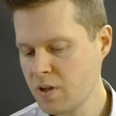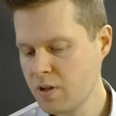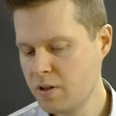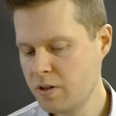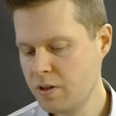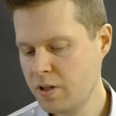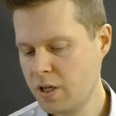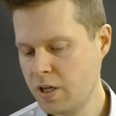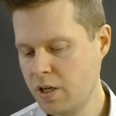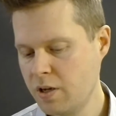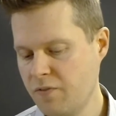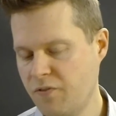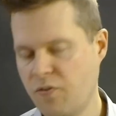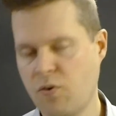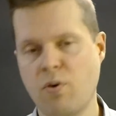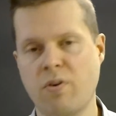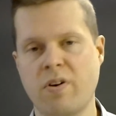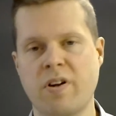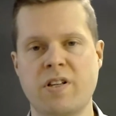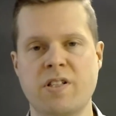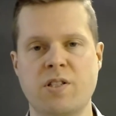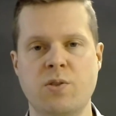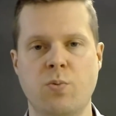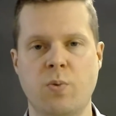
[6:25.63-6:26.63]
The
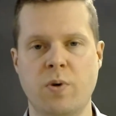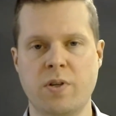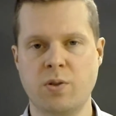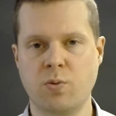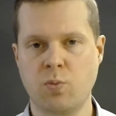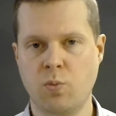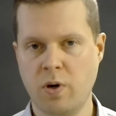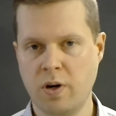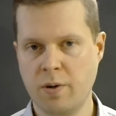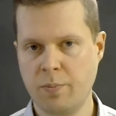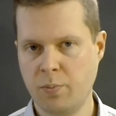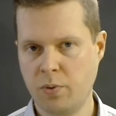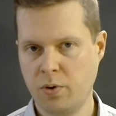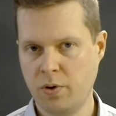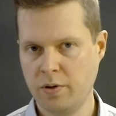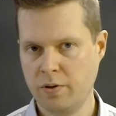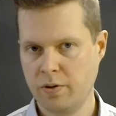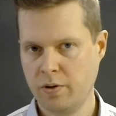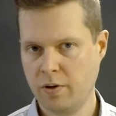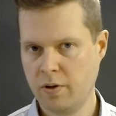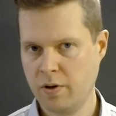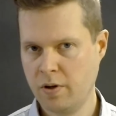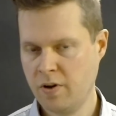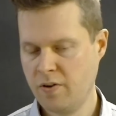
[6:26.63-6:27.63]
forecast was
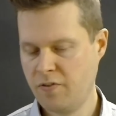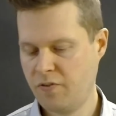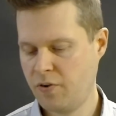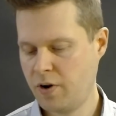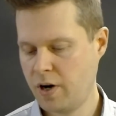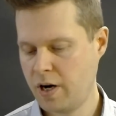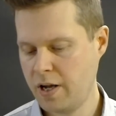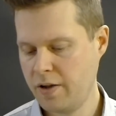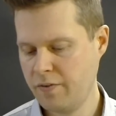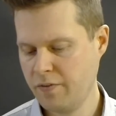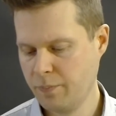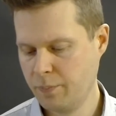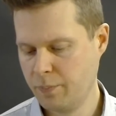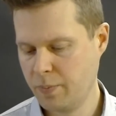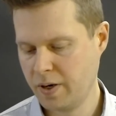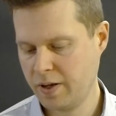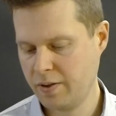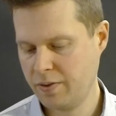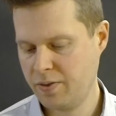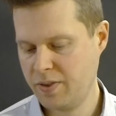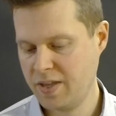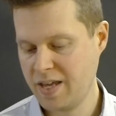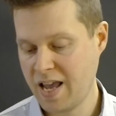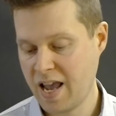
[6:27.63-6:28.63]
1.5,
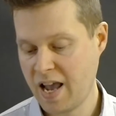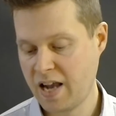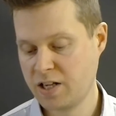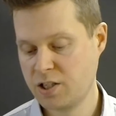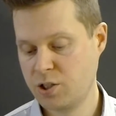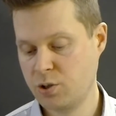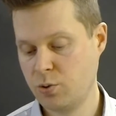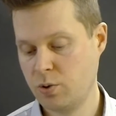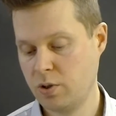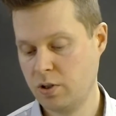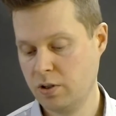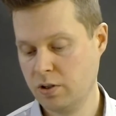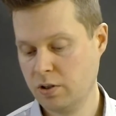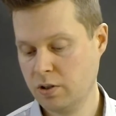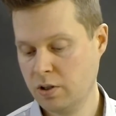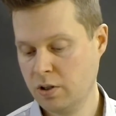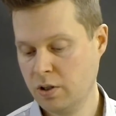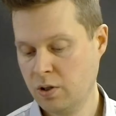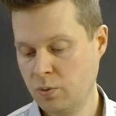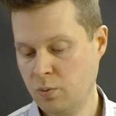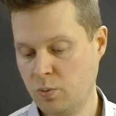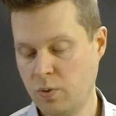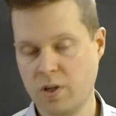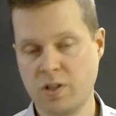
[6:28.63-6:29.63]
but the actual
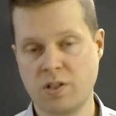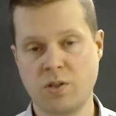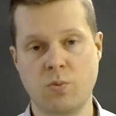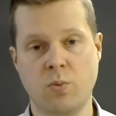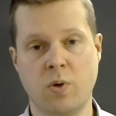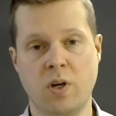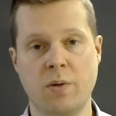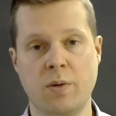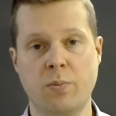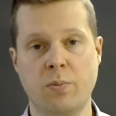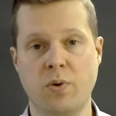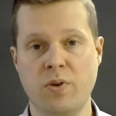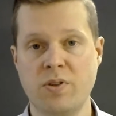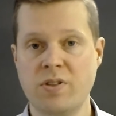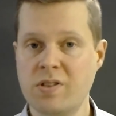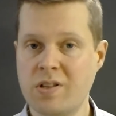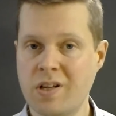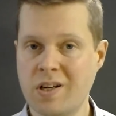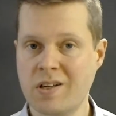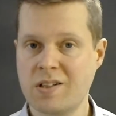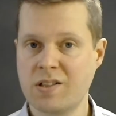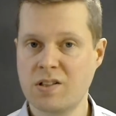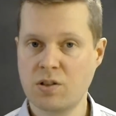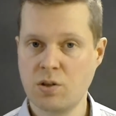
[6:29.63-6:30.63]
was
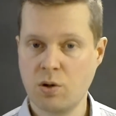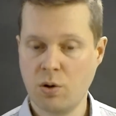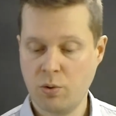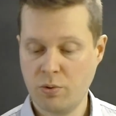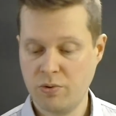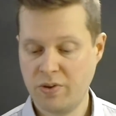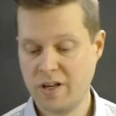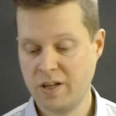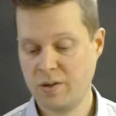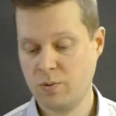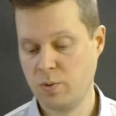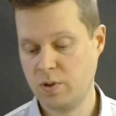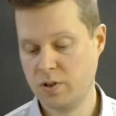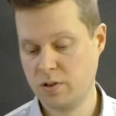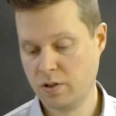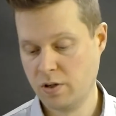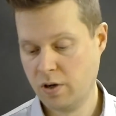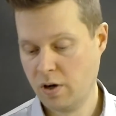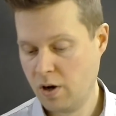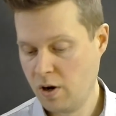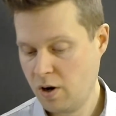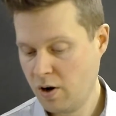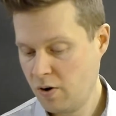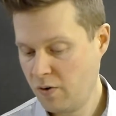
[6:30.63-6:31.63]
1.6, so that was
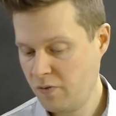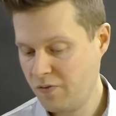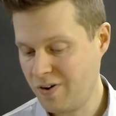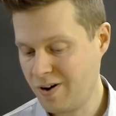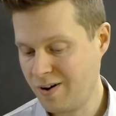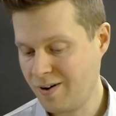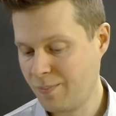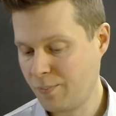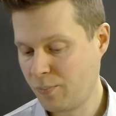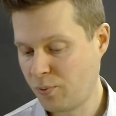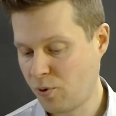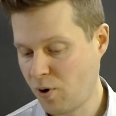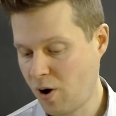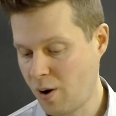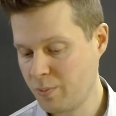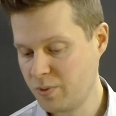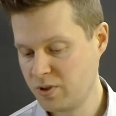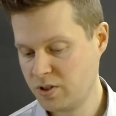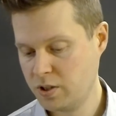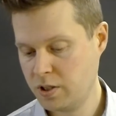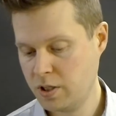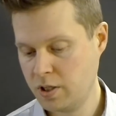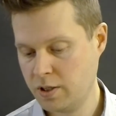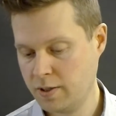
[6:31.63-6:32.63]
very
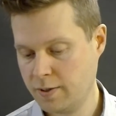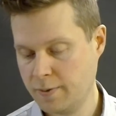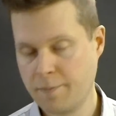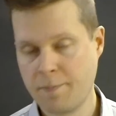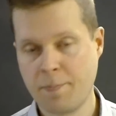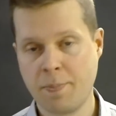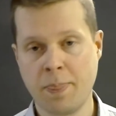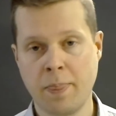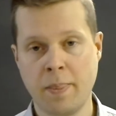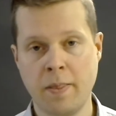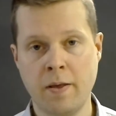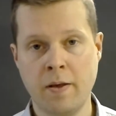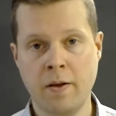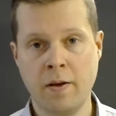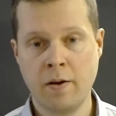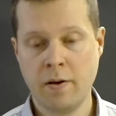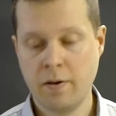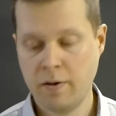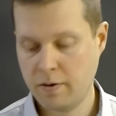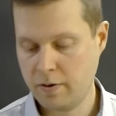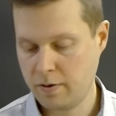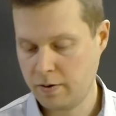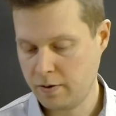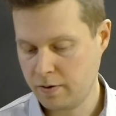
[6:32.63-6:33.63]
promising
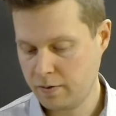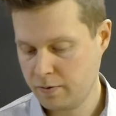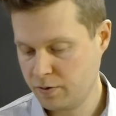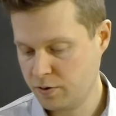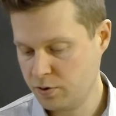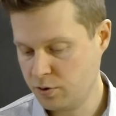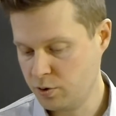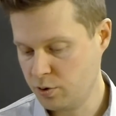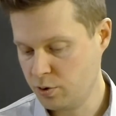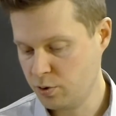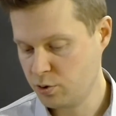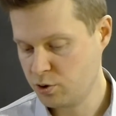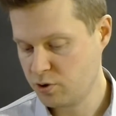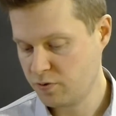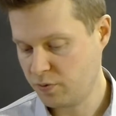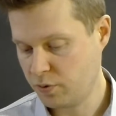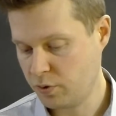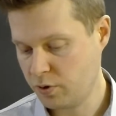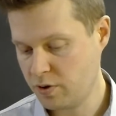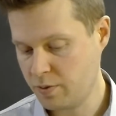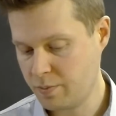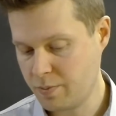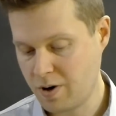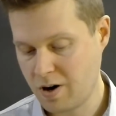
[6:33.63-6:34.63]
news
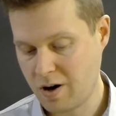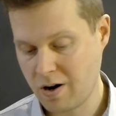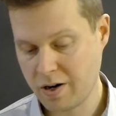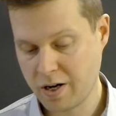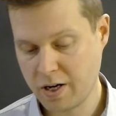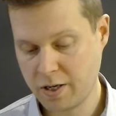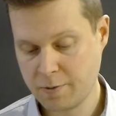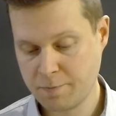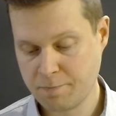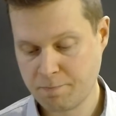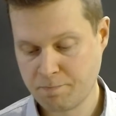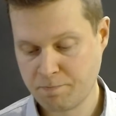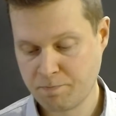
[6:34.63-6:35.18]
for the market.